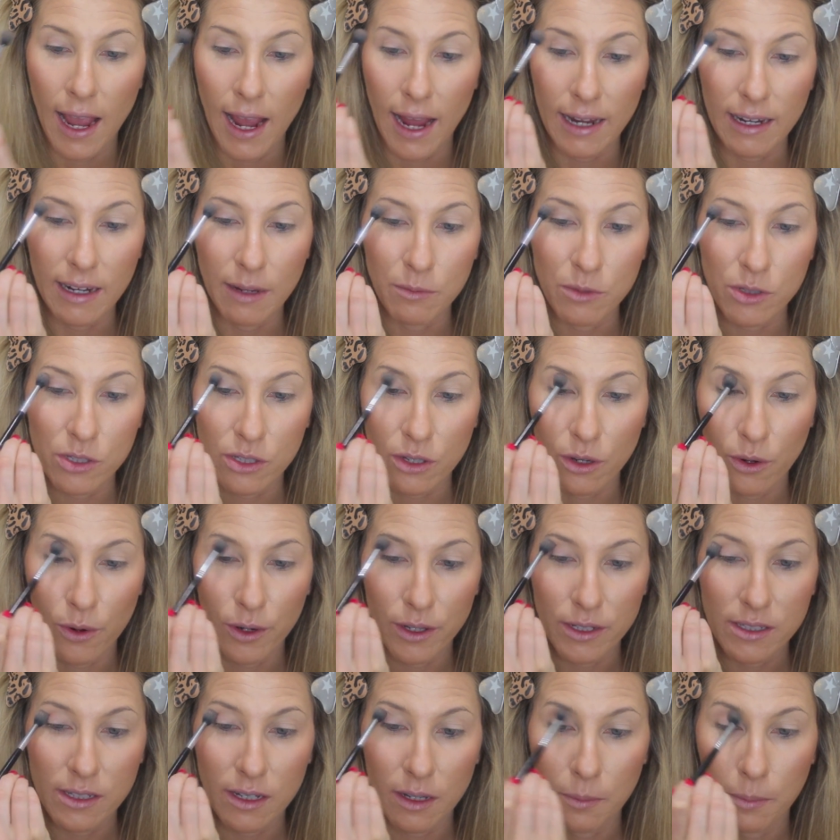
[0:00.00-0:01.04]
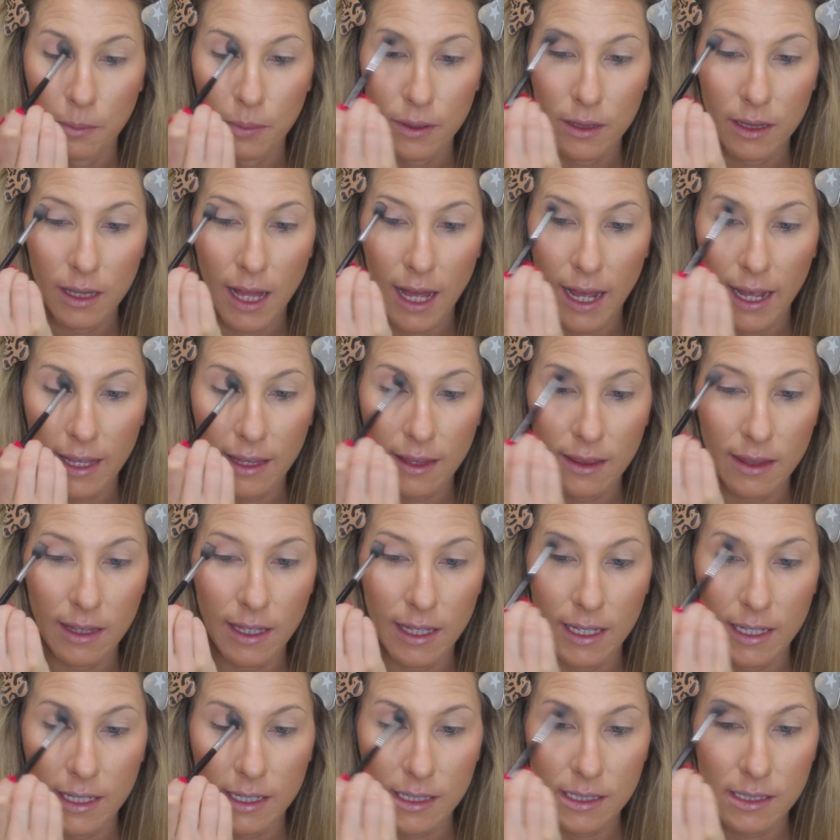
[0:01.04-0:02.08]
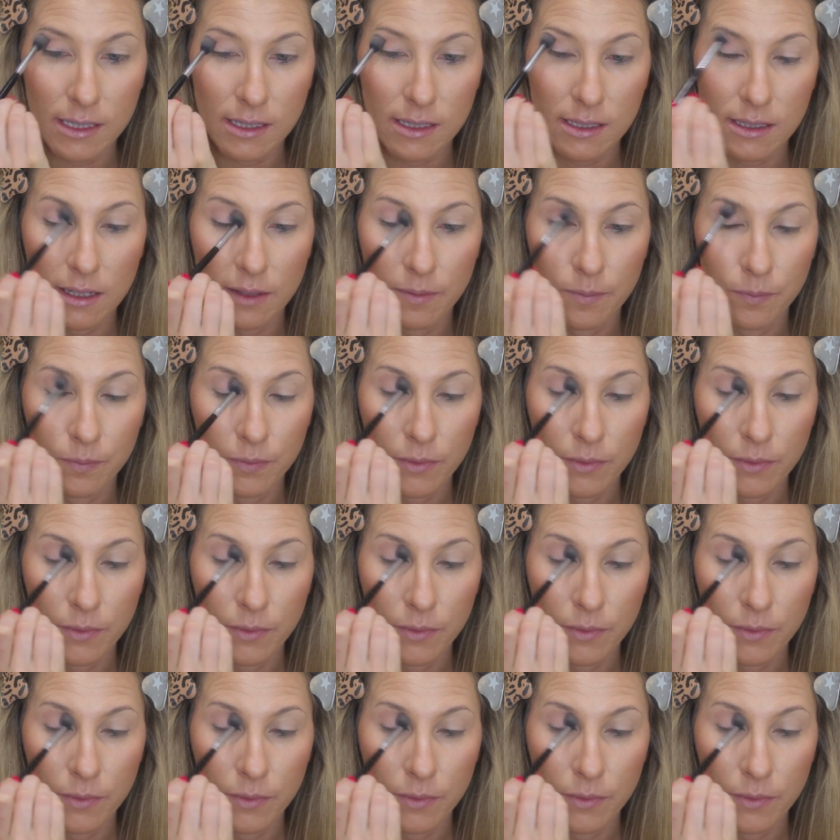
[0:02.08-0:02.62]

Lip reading: And I'm just going to apply this